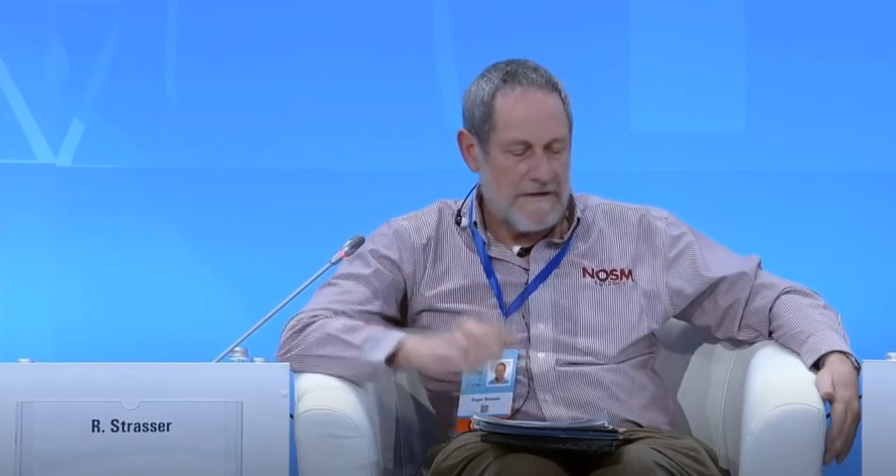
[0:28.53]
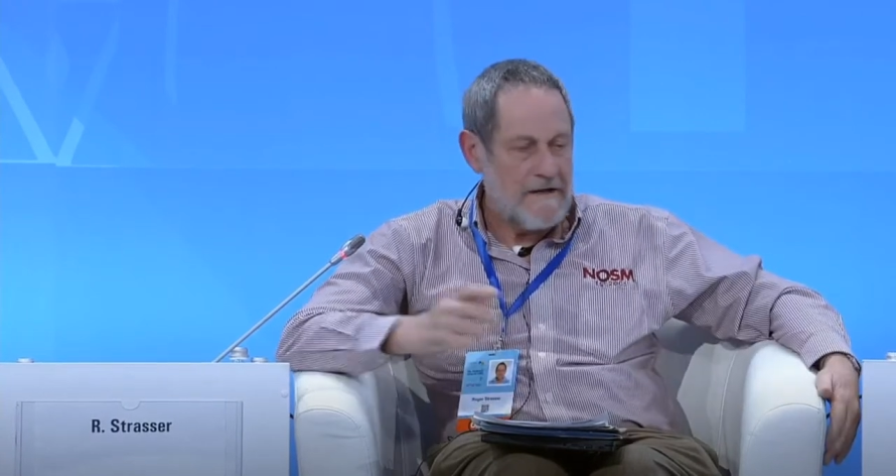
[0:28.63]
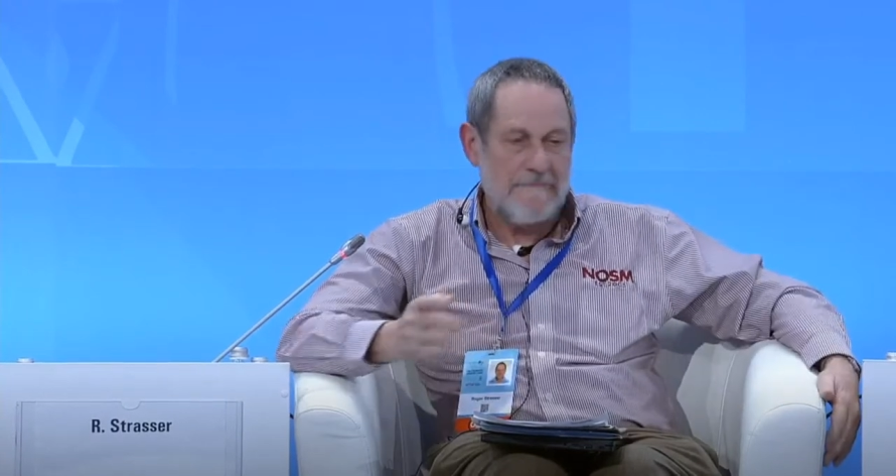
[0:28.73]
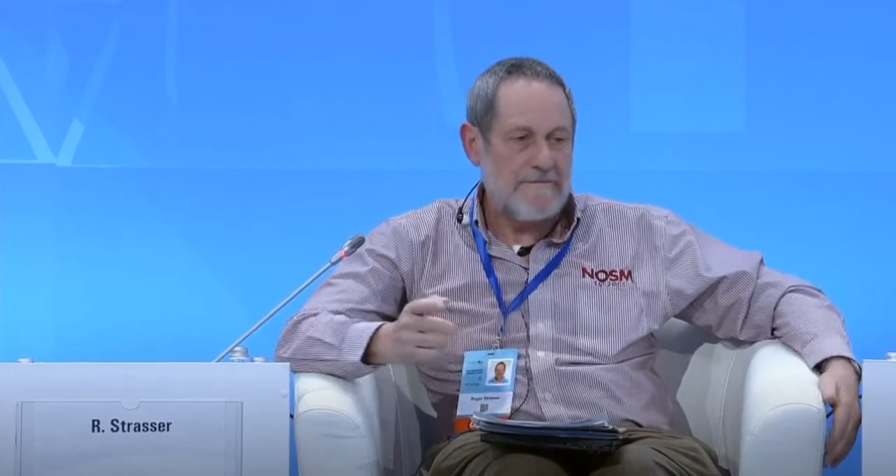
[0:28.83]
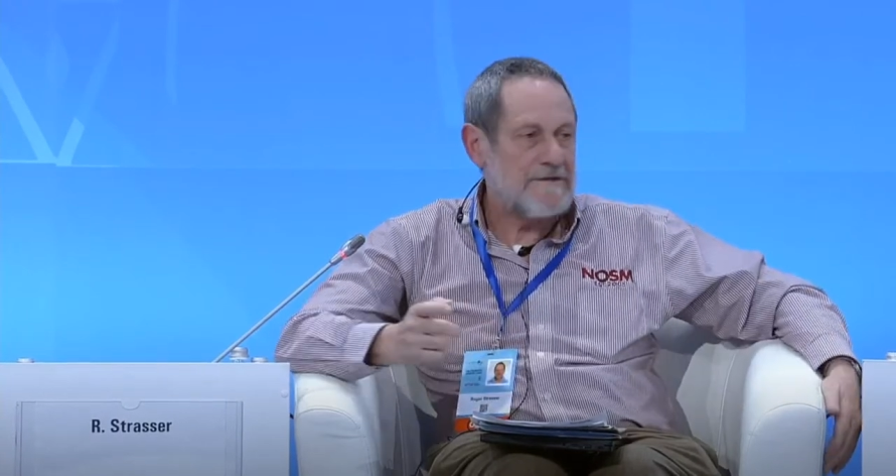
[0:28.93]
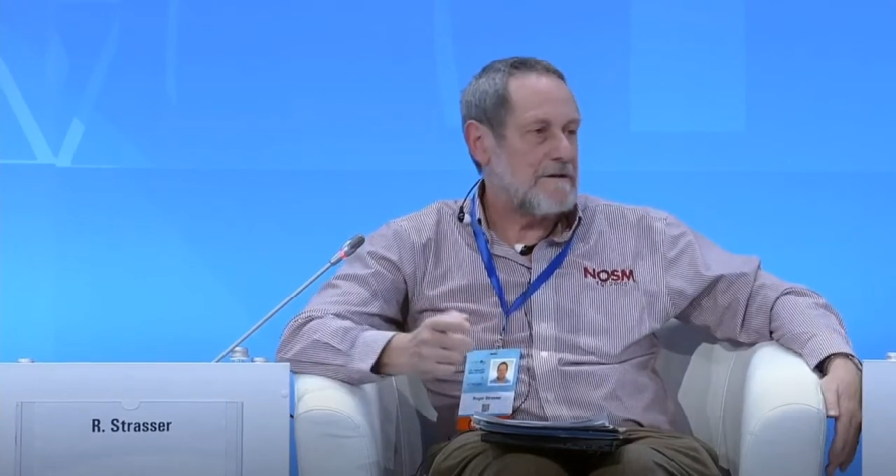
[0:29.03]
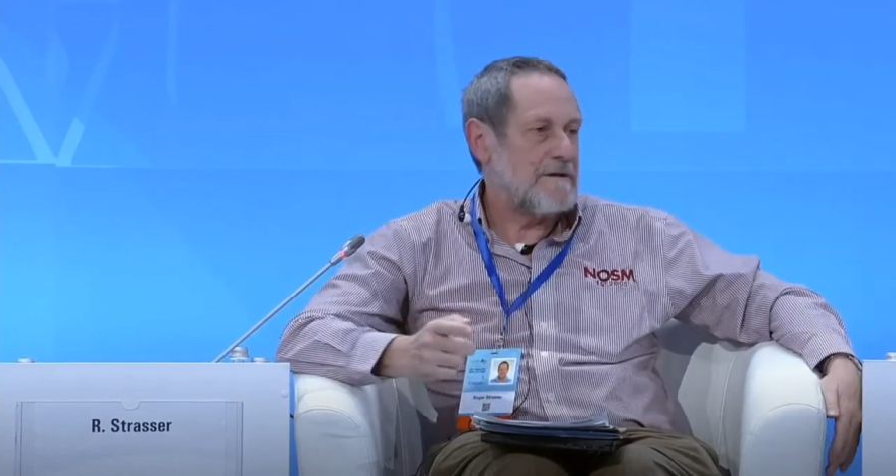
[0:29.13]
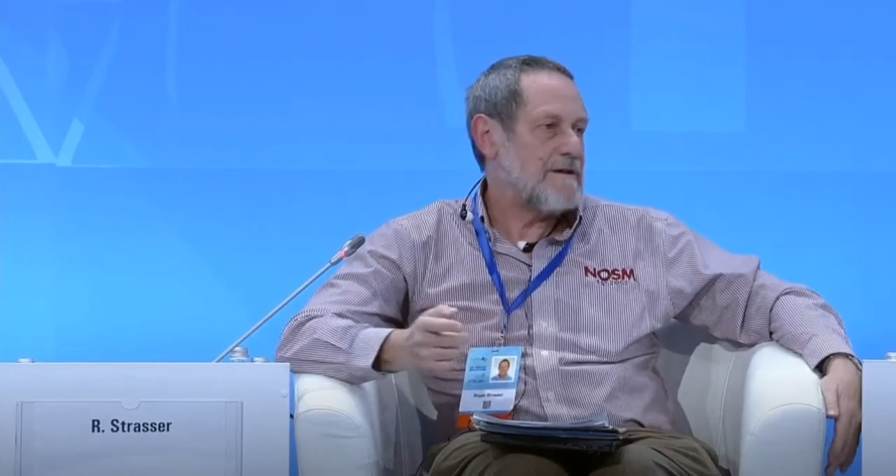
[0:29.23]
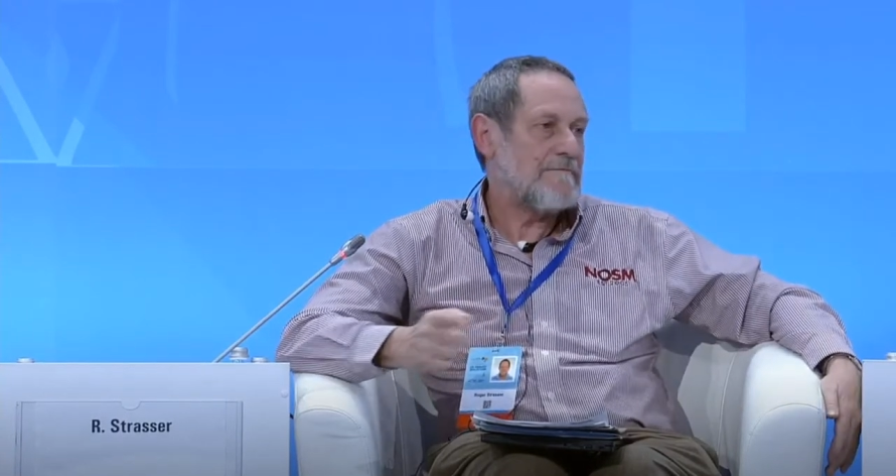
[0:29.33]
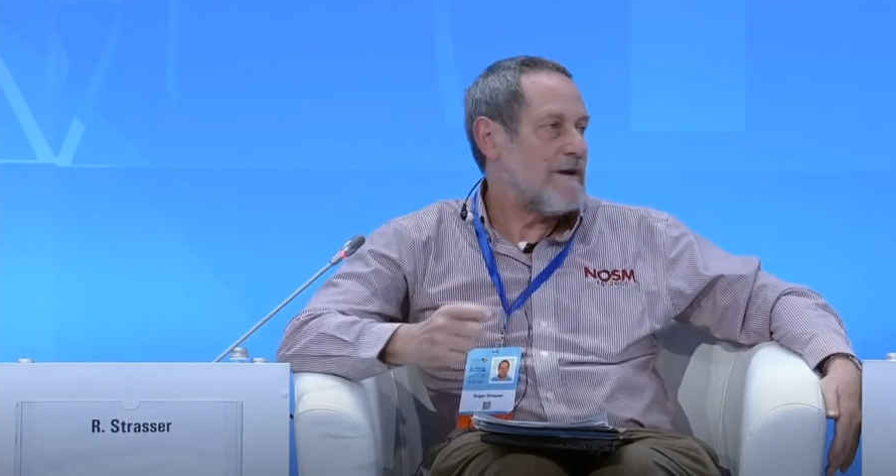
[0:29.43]
and
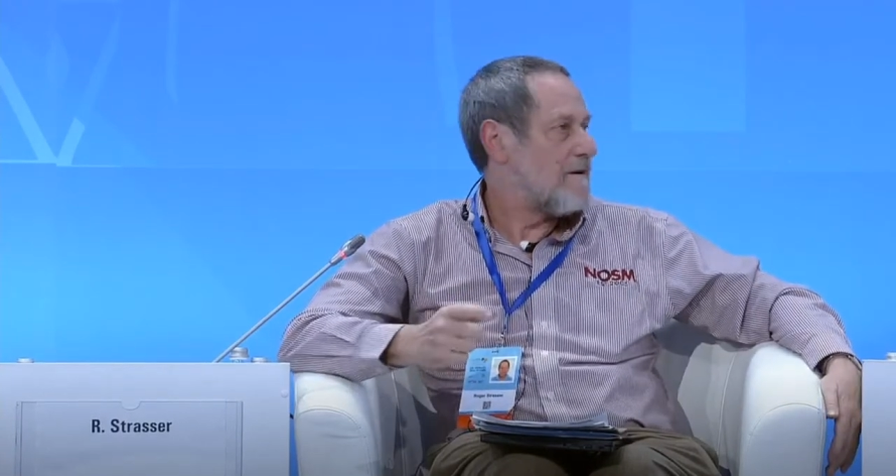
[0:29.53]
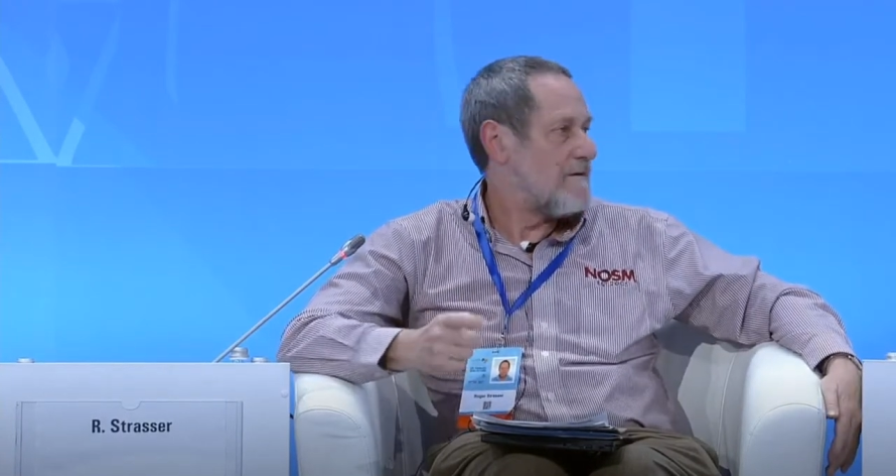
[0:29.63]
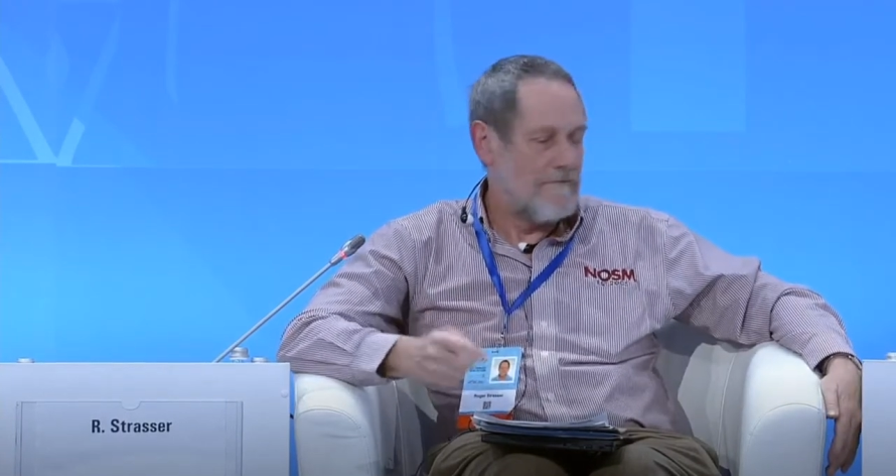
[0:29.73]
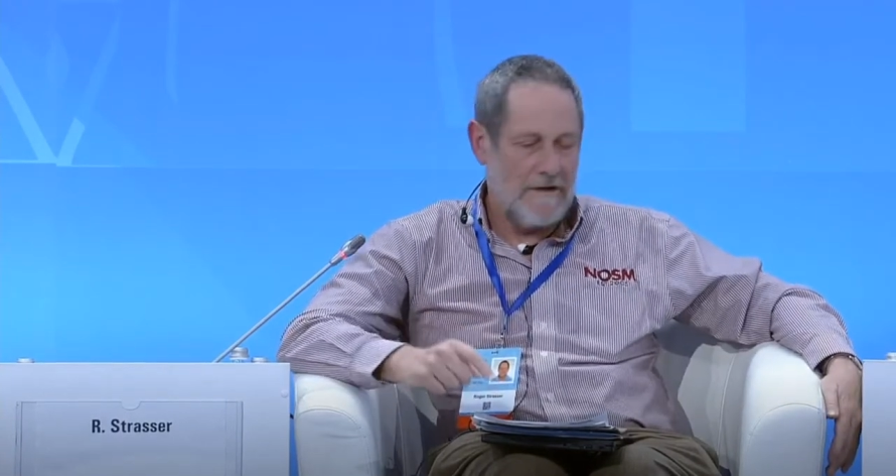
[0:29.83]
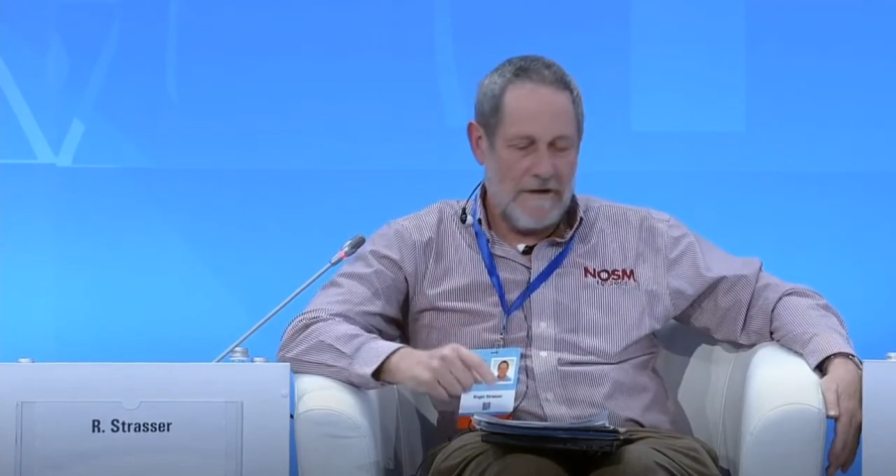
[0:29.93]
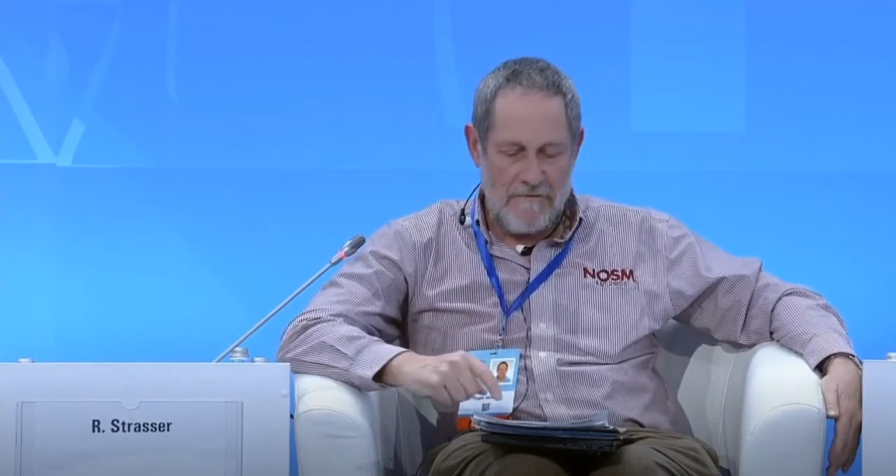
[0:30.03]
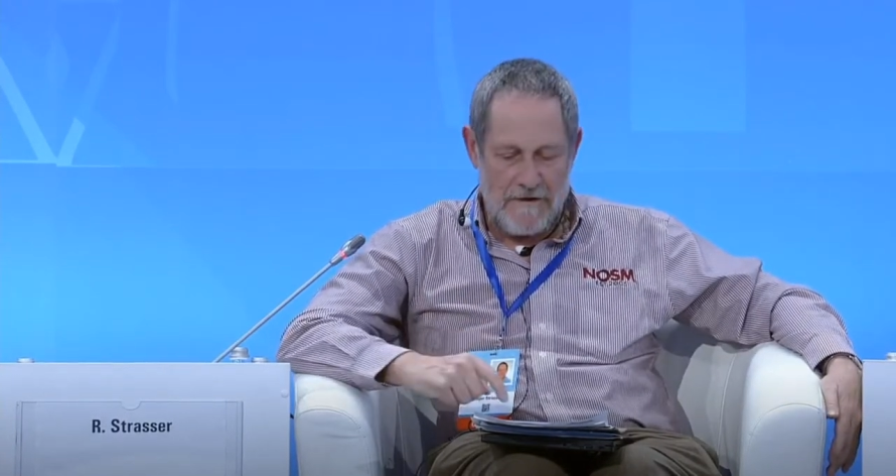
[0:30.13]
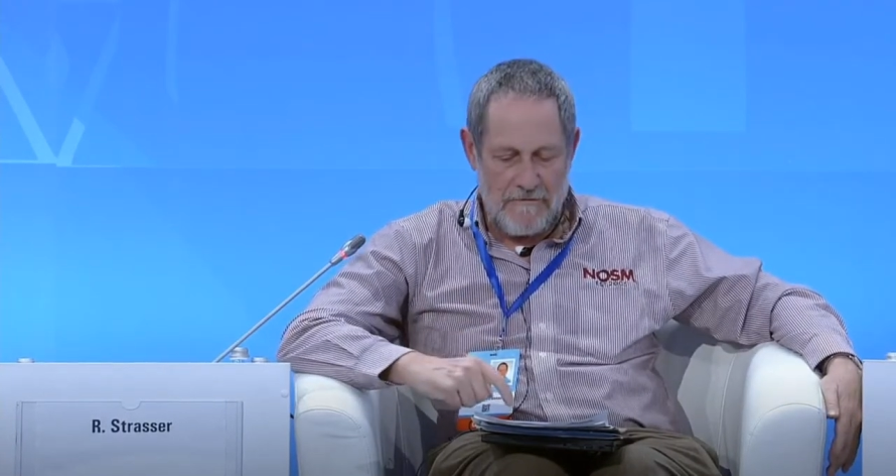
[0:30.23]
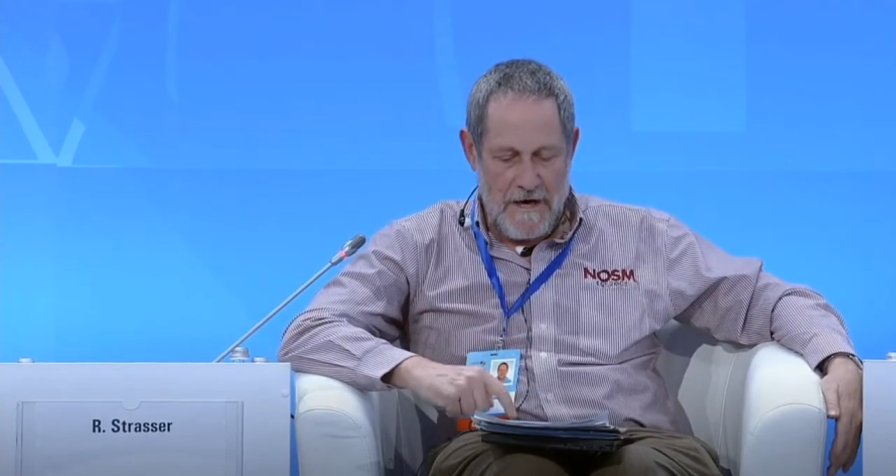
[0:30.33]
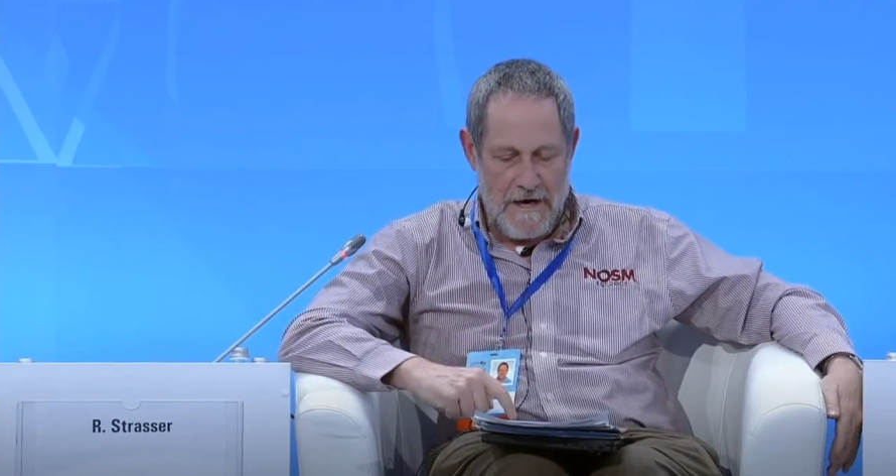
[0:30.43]
it's happening really
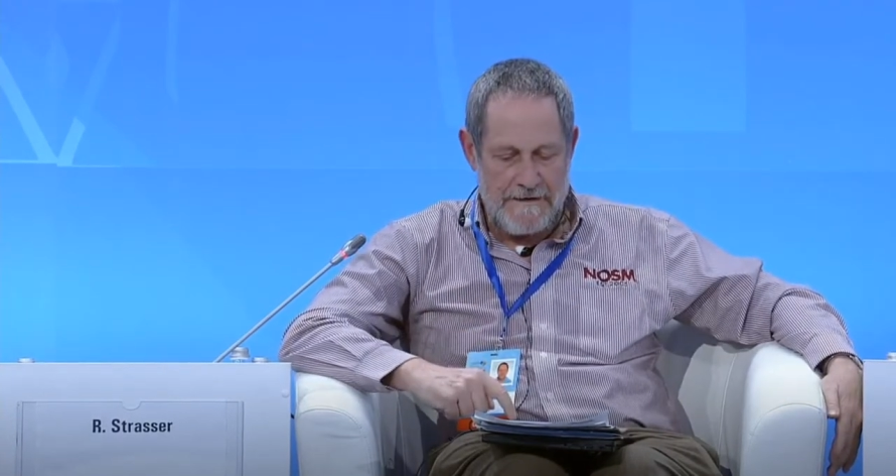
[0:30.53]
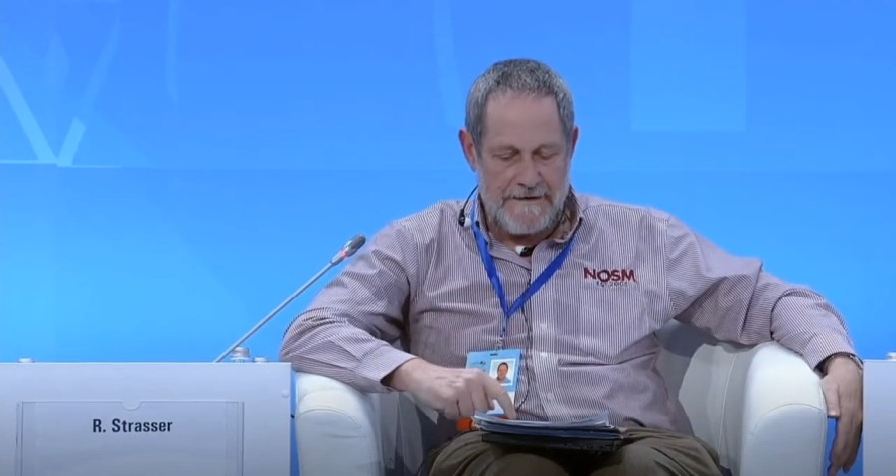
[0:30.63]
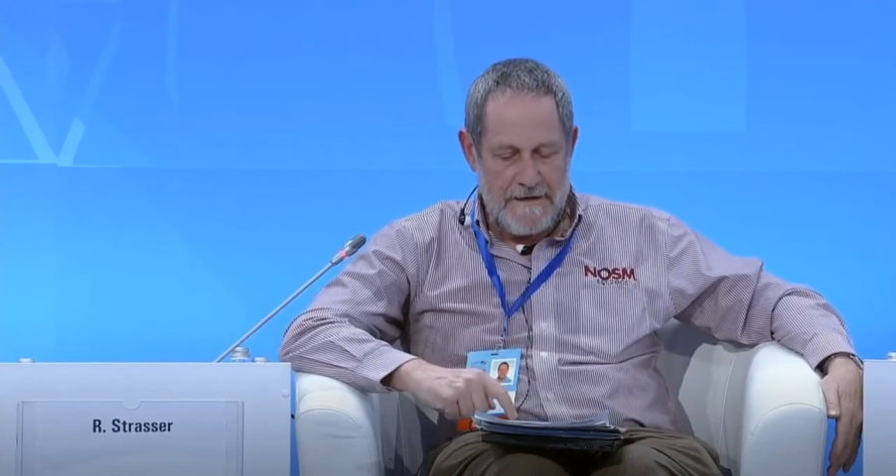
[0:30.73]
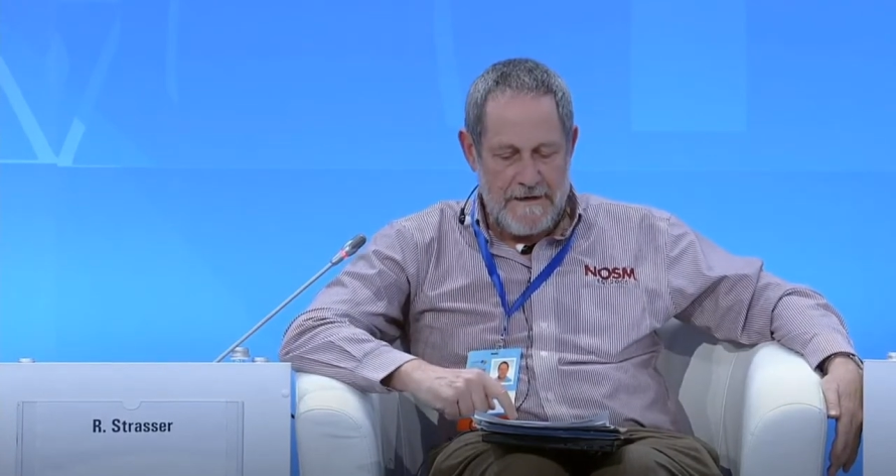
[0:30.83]
worldwide.